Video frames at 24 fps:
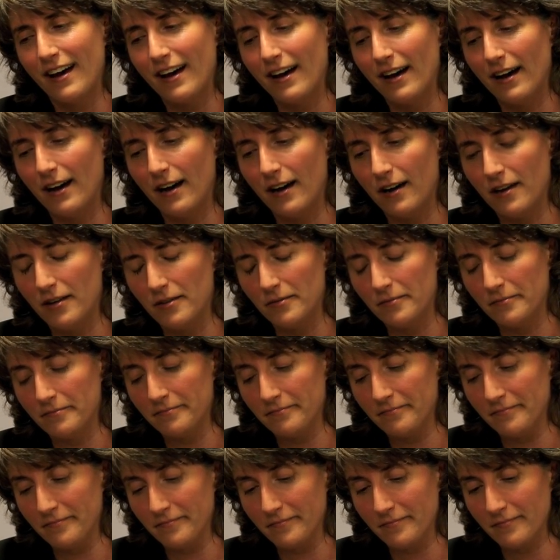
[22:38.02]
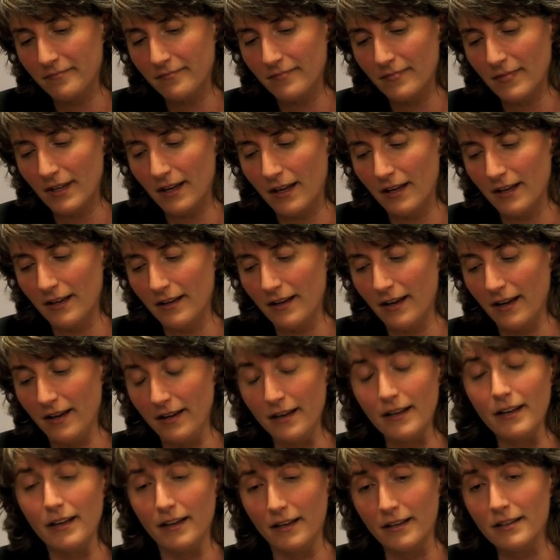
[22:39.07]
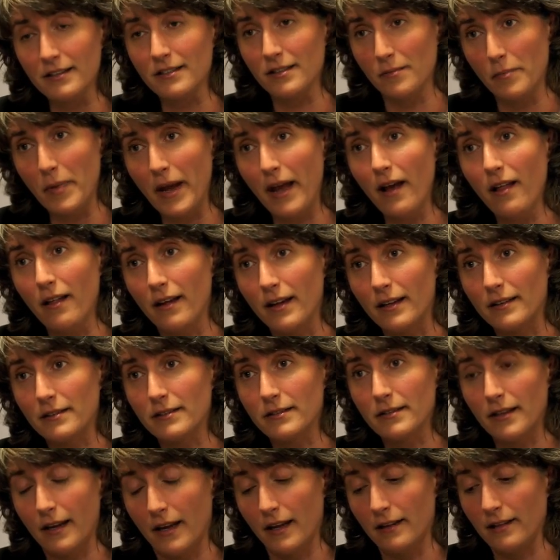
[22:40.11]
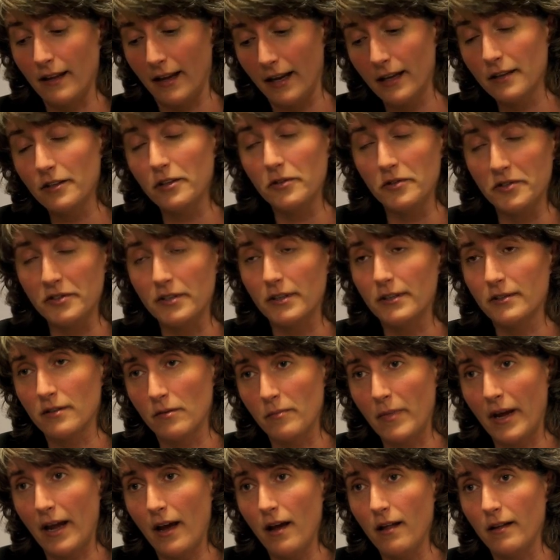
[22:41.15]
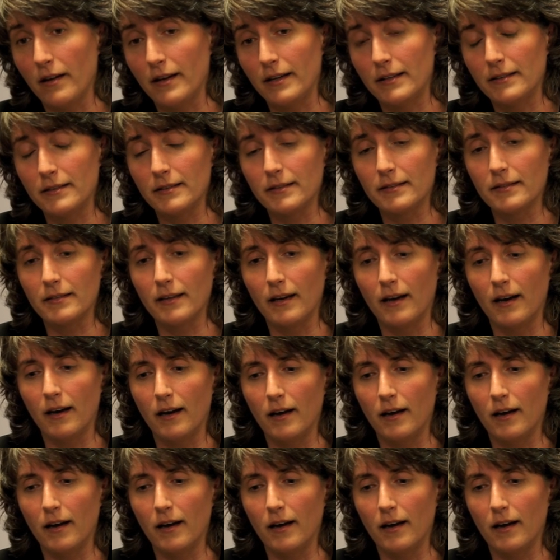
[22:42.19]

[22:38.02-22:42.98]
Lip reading: And it's a balance, and land use is a balance.